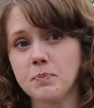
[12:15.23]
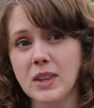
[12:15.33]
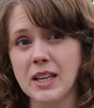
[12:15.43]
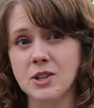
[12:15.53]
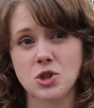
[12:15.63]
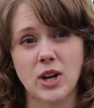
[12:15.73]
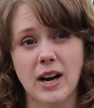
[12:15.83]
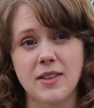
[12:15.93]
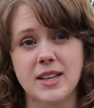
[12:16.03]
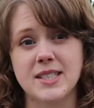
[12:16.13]
and try
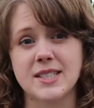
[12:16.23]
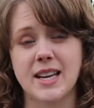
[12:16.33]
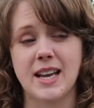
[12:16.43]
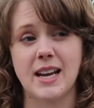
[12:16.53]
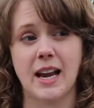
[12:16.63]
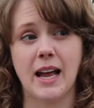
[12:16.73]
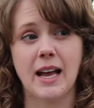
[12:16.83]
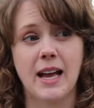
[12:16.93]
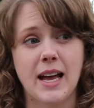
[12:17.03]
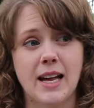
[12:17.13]
this and
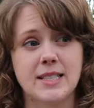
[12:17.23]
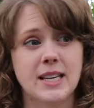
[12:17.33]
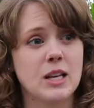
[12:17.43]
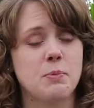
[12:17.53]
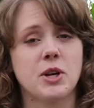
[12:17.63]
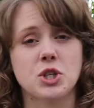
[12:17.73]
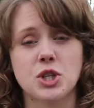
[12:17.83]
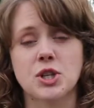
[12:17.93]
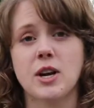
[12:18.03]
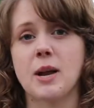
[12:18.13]
take a
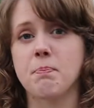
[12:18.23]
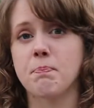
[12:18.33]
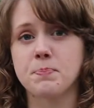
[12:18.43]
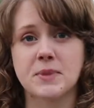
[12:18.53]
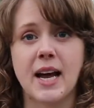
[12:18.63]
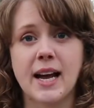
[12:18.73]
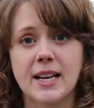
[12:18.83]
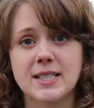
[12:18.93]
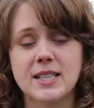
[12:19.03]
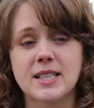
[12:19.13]
picture and tag
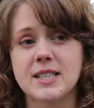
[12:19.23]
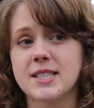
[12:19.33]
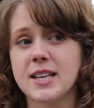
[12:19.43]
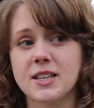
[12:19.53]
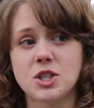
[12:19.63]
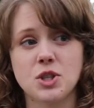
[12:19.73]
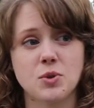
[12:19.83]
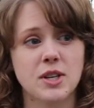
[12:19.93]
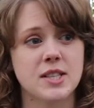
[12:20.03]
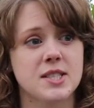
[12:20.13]
us in it, send it to
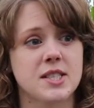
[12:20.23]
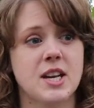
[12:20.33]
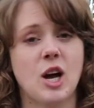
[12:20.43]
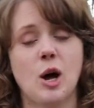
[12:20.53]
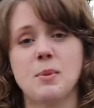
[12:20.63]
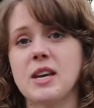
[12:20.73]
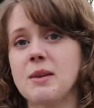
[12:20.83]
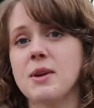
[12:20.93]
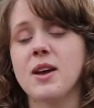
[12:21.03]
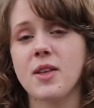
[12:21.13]
us,
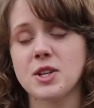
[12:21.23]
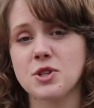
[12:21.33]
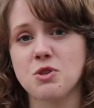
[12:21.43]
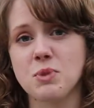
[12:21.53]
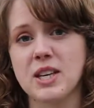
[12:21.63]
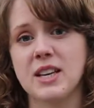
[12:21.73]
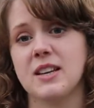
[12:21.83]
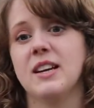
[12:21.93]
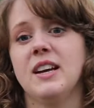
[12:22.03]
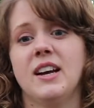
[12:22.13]
email it to me,
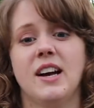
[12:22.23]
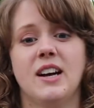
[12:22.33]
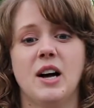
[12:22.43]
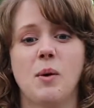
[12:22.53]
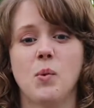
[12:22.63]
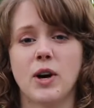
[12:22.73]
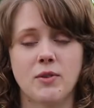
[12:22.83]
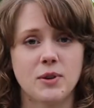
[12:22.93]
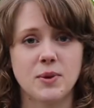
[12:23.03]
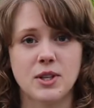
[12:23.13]
whatever
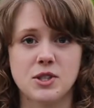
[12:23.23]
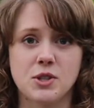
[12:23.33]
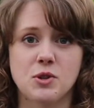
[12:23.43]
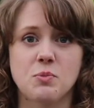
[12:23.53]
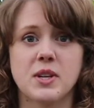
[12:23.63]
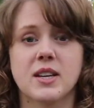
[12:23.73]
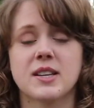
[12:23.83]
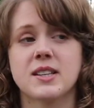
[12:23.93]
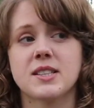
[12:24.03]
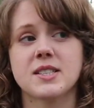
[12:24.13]
you want to do,
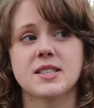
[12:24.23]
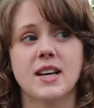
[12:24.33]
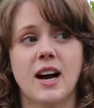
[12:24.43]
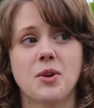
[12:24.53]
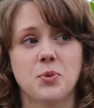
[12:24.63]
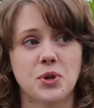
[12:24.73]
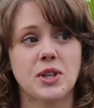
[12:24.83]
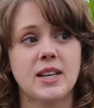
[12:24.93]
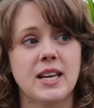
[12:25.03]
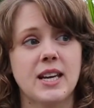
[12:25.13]
because I
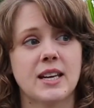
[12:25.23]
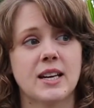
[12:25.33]
really